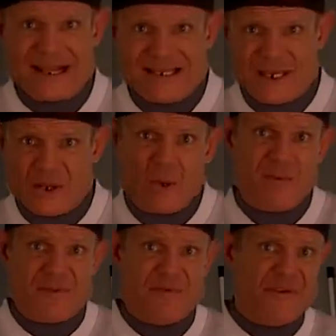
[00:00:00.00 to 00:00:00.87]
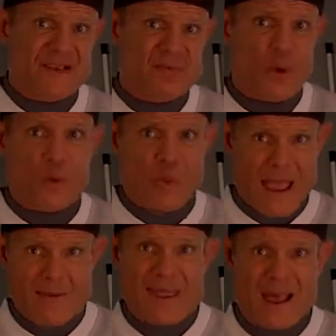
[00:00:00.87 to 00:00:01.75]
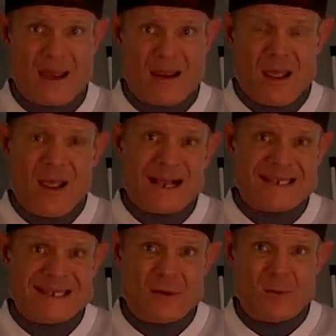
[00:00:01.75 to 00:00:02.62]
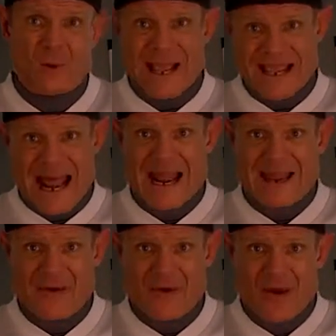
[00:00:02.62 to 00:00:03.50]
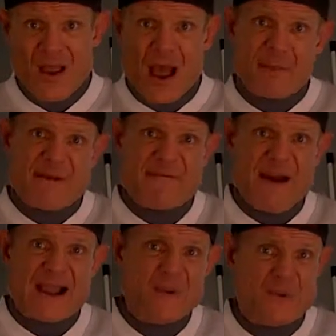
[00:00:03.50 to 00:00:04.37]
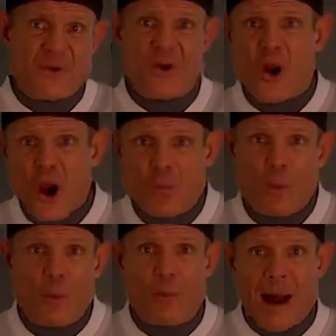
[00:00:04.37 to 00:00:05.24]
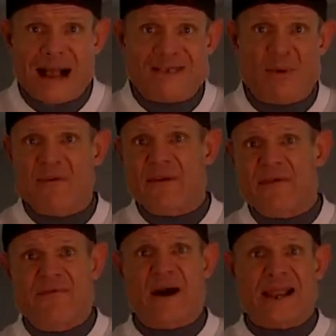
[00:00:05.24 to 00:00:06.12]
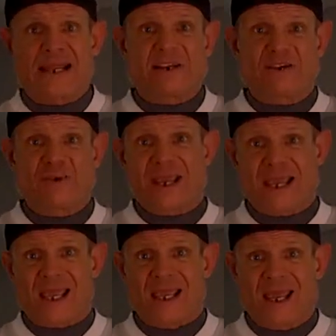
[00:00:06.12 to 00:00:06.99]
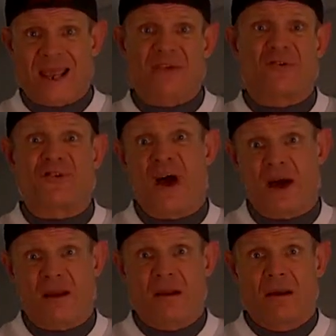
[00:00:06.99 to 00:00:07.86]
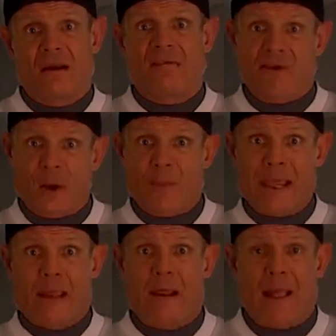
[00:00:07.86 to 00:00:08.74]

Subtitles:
And I said, "You go up to the fishbowl and rat me out." I said, "When I get out of here, I'm going to find you in your cardboard box, or whatever the fuck it is, you kick it, and you're done." Feel me?